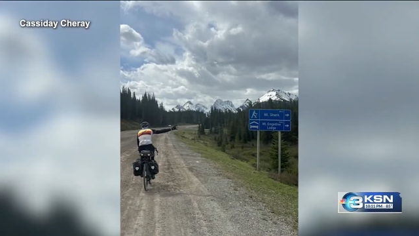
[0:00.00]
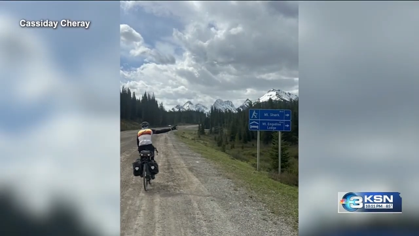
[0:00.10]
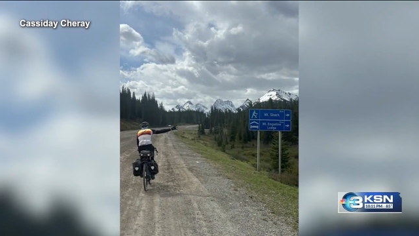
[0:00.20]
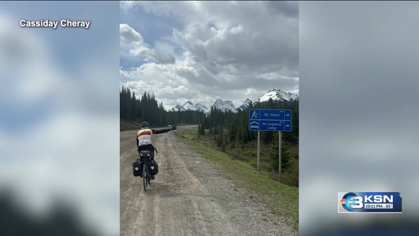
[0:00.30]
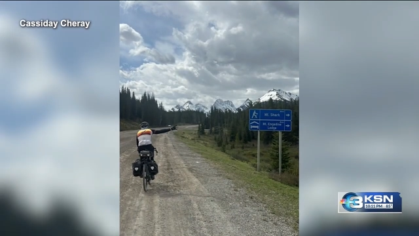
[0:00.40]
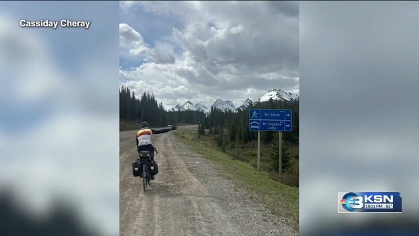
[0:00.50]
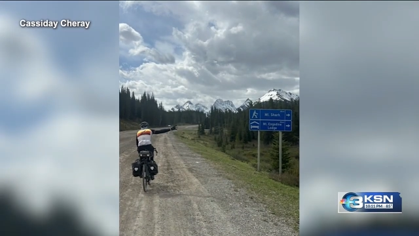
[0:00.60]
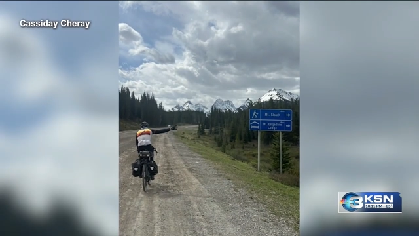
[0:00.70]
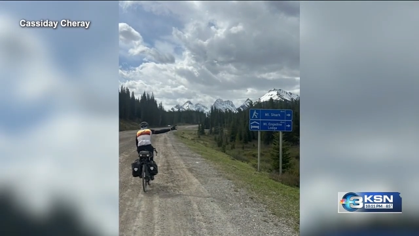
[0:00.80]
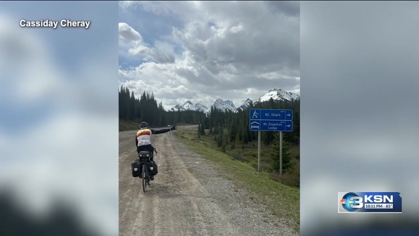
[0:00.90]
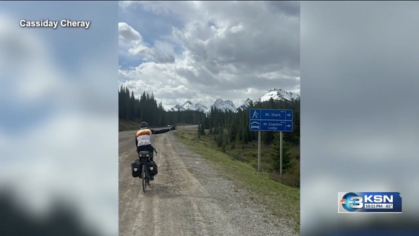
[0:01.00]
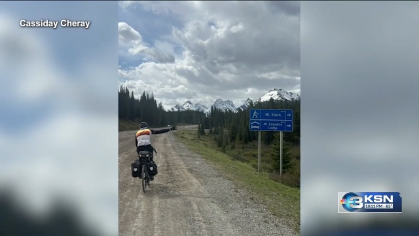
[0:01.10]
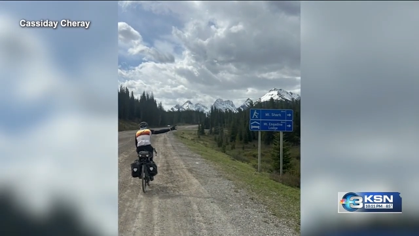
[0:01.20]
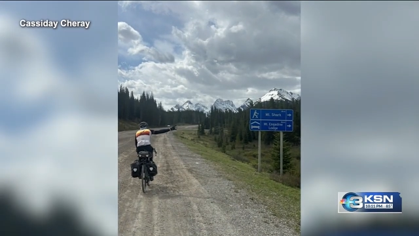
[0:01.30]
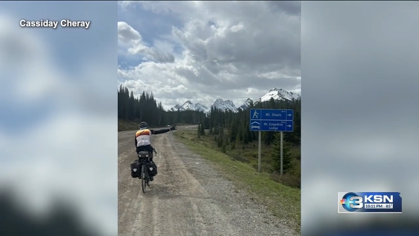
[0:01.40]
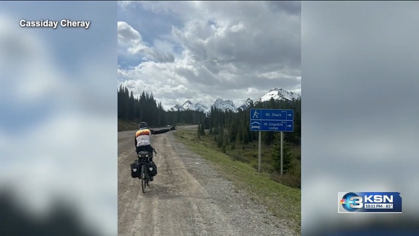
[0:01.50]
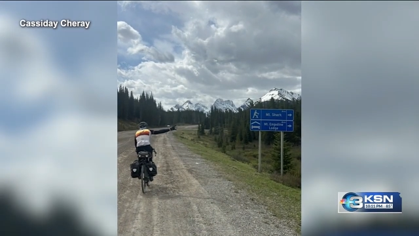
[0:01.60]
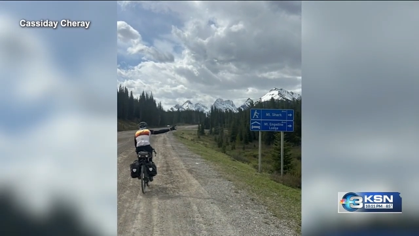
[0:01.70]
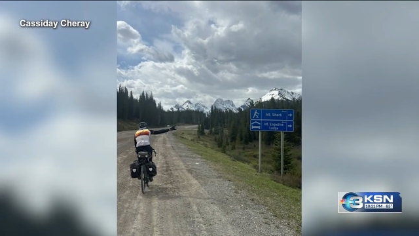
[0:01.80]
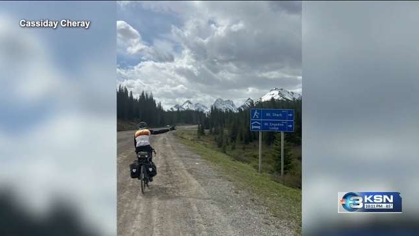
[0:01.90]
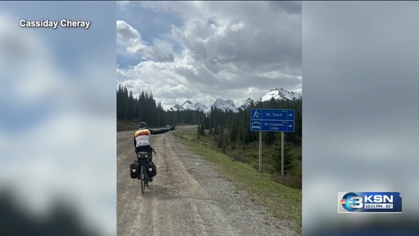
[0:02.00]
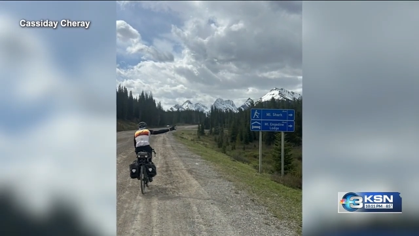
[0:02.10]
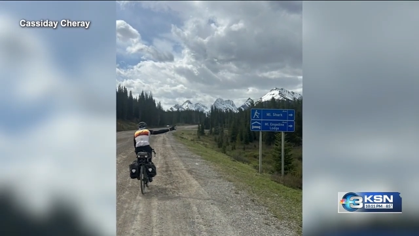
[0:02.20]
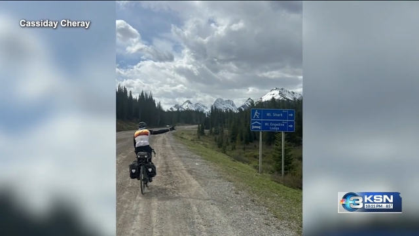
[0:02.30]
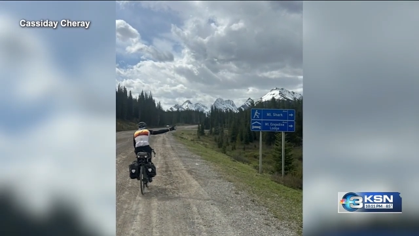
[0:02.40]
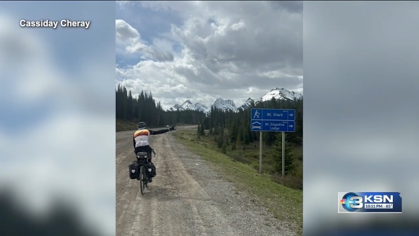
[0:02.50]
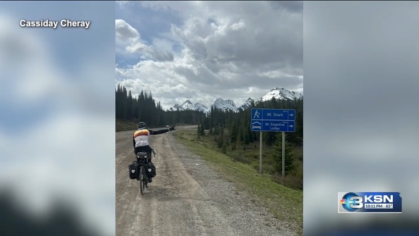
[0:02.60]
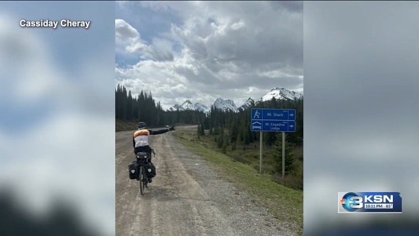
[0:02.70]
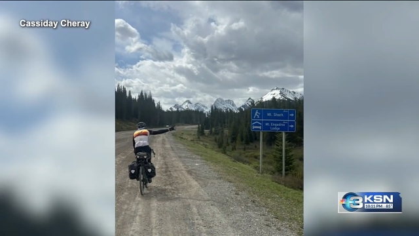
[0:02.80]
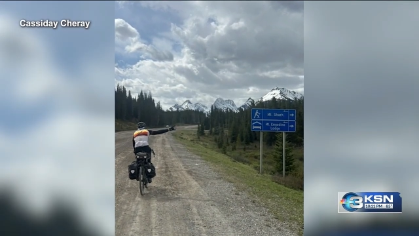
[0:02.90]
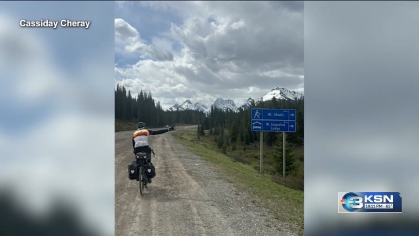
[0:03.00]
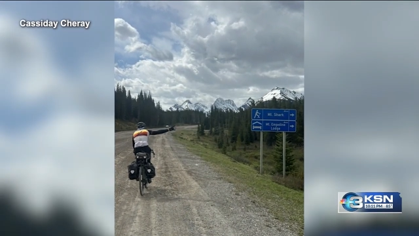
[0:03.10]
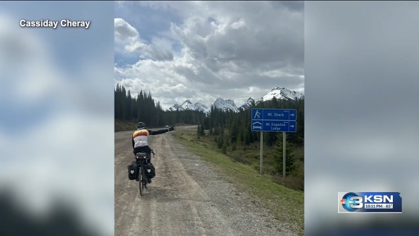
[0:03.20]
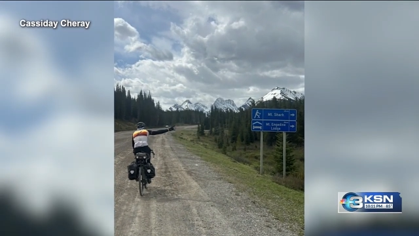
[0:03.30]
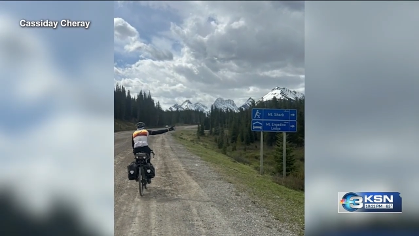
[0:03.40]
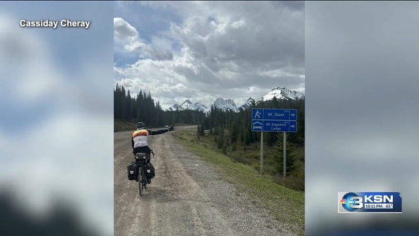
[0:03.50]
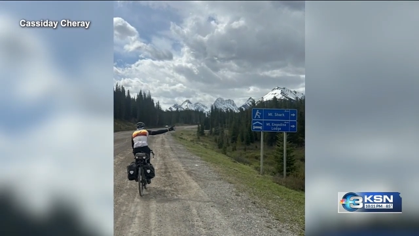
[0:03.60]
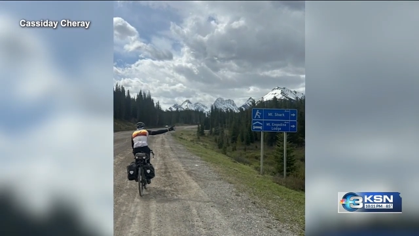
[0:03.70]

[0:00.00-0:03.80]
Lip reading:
Nobody's mouth can be seen.